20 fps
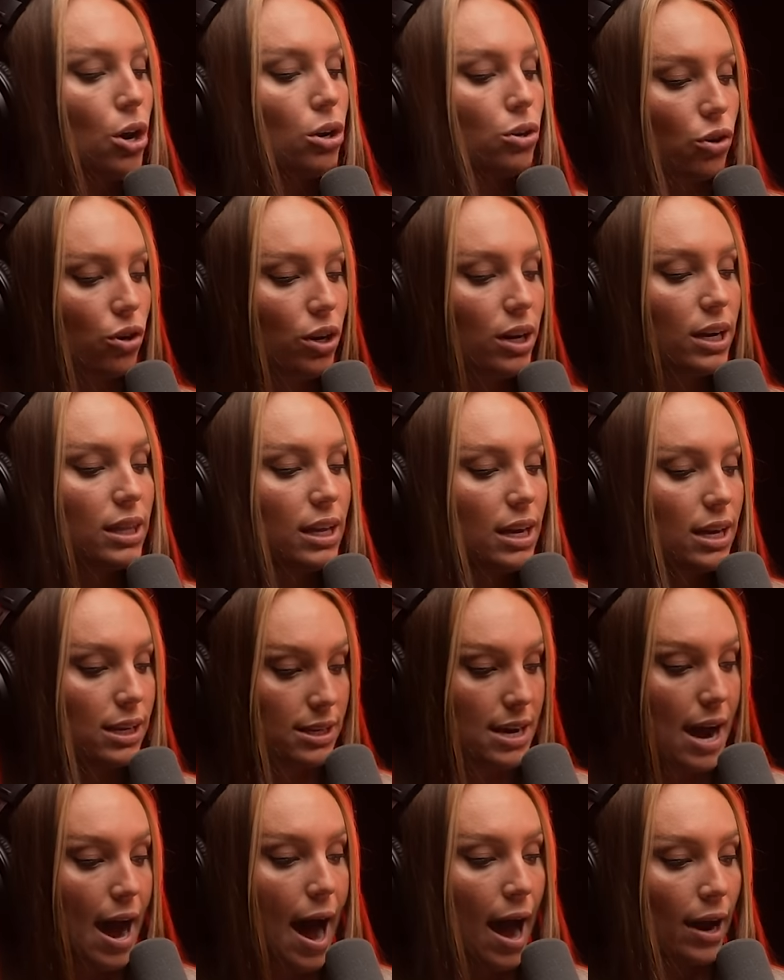During the
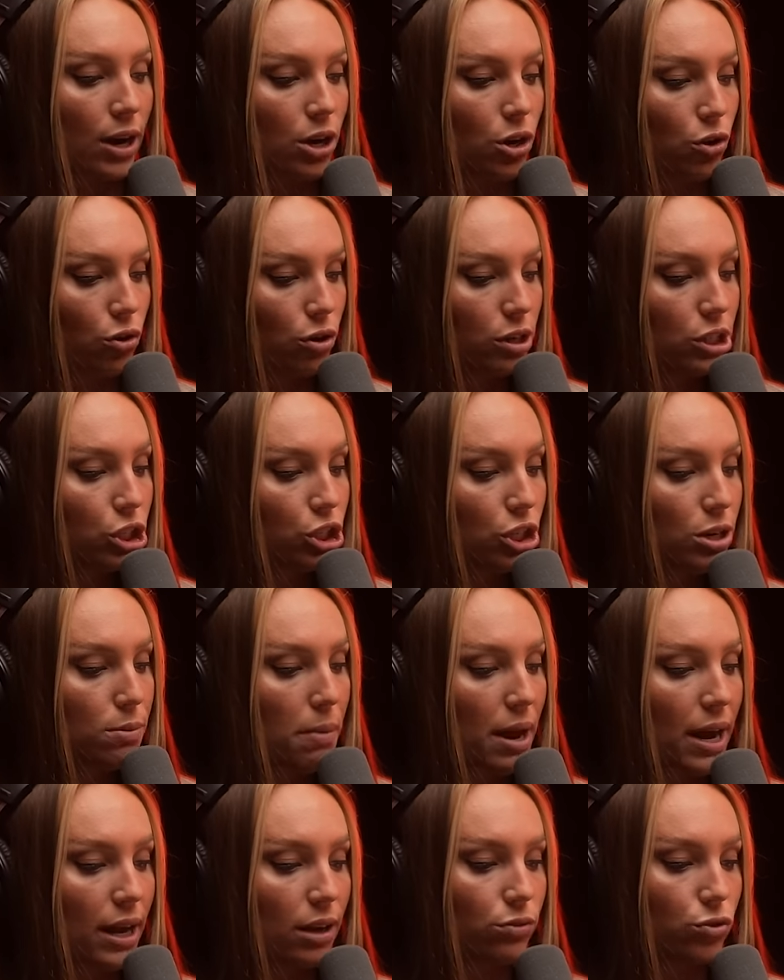attack, Christian
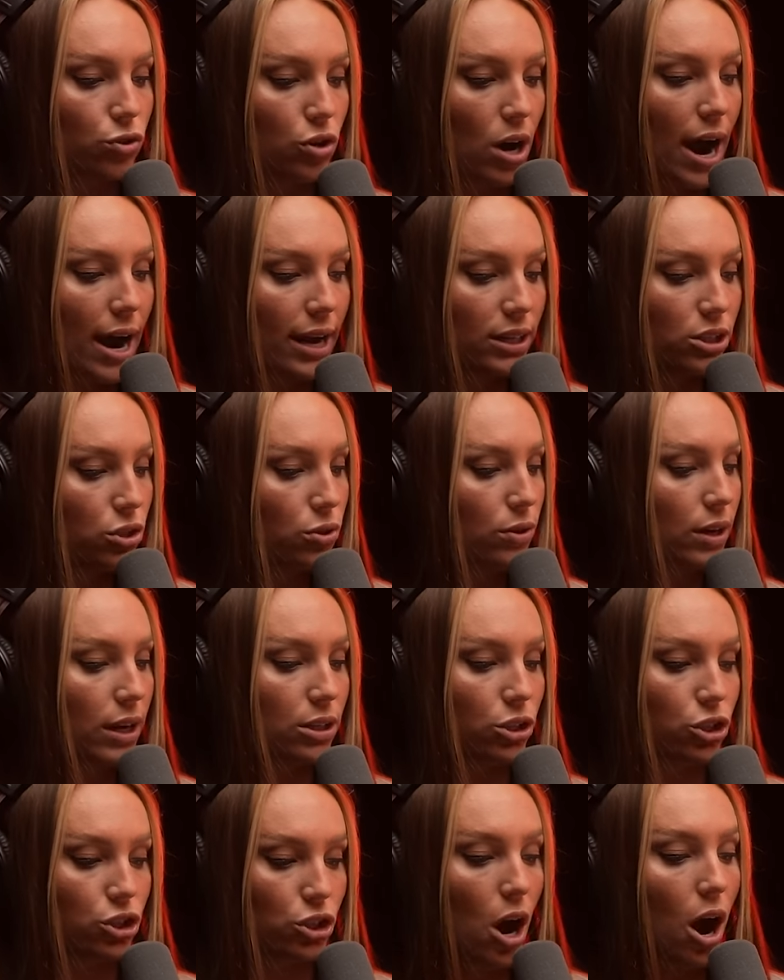may have tried to
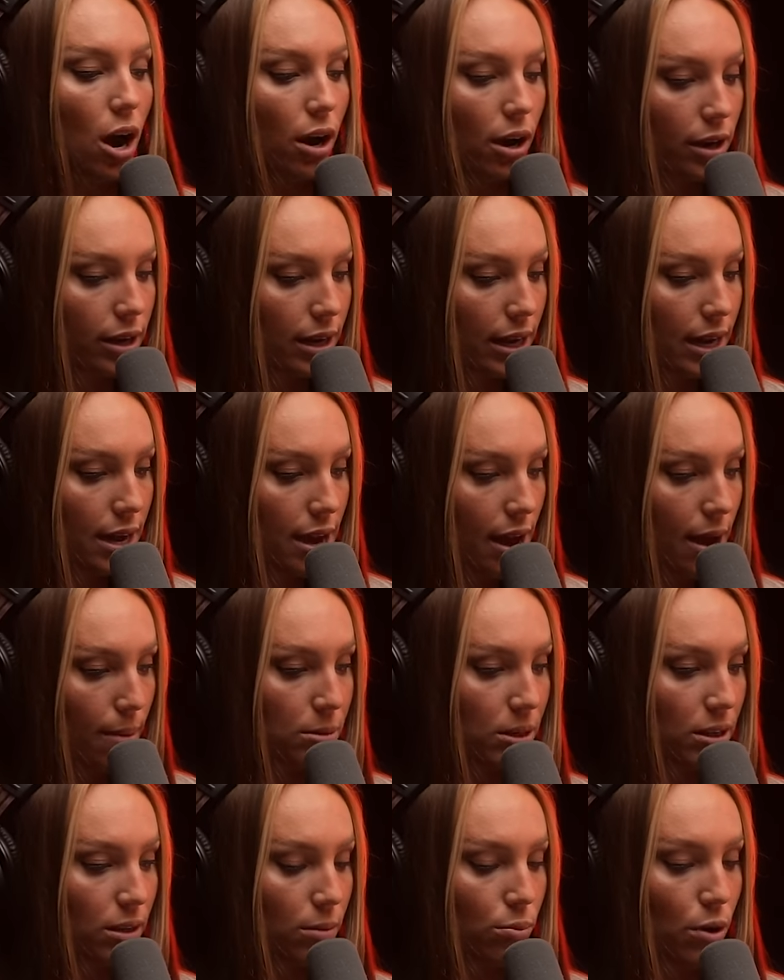get a shotgun he
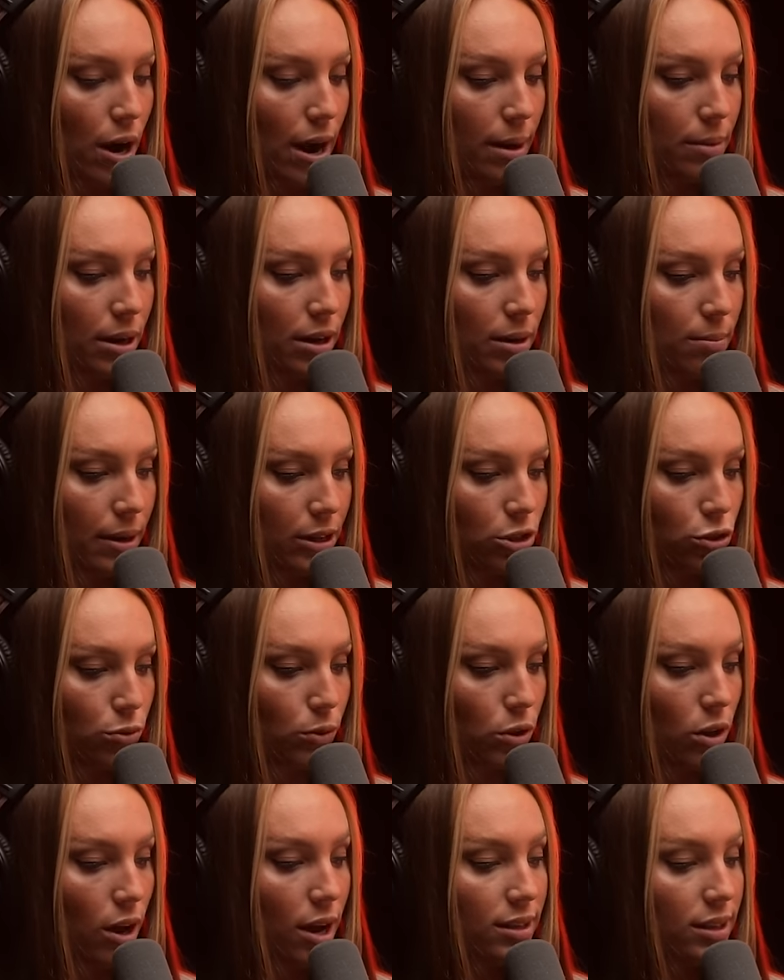kept in the primary
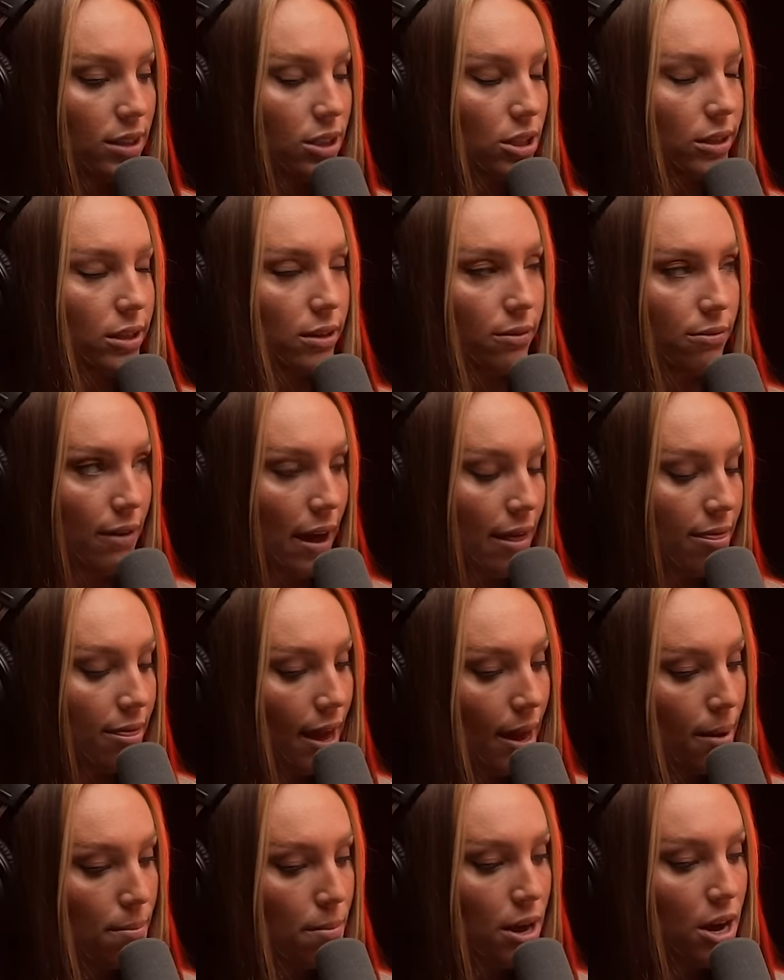bedroom closet to defend
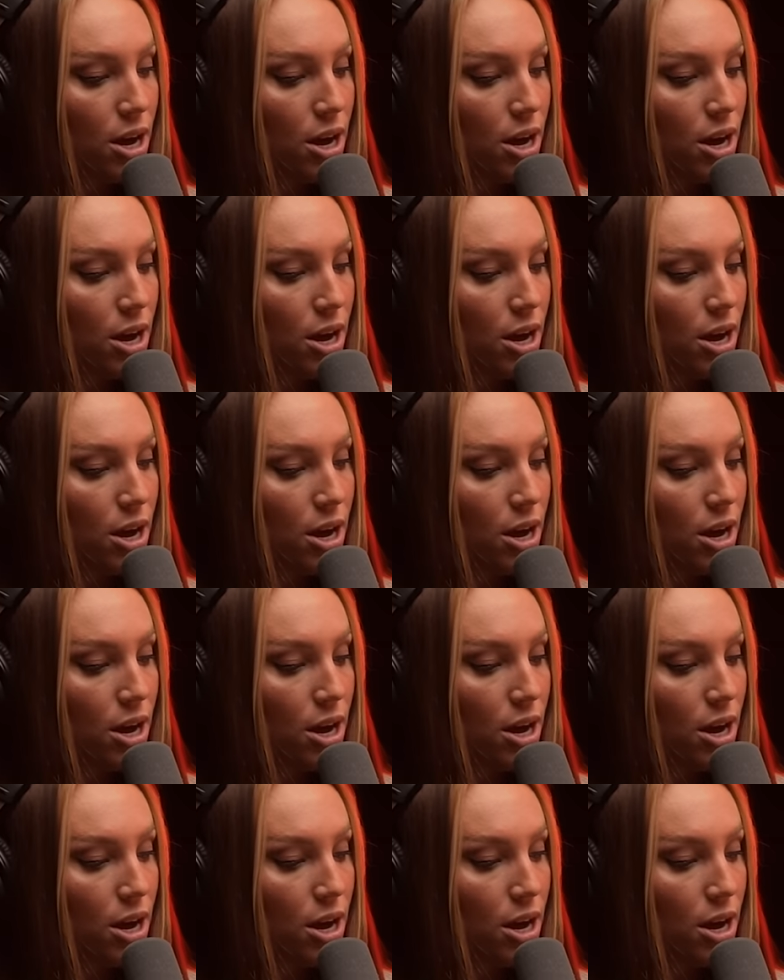them,